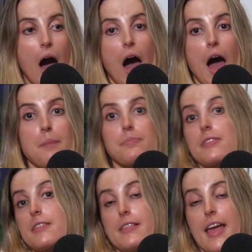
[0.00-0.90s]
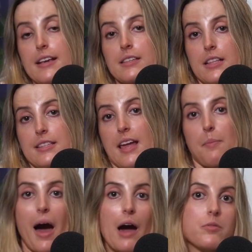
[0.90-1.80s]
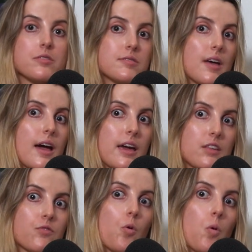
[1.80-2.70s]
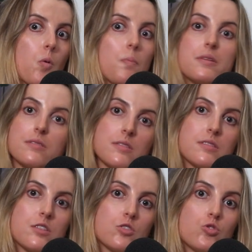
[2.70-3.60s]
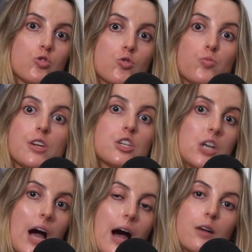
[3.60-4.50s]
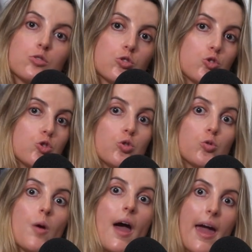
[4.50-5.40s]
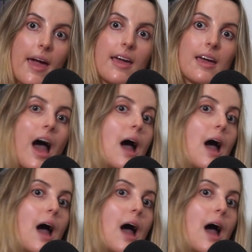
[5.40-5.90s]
The next step, I would say, is for businesses to reach out to a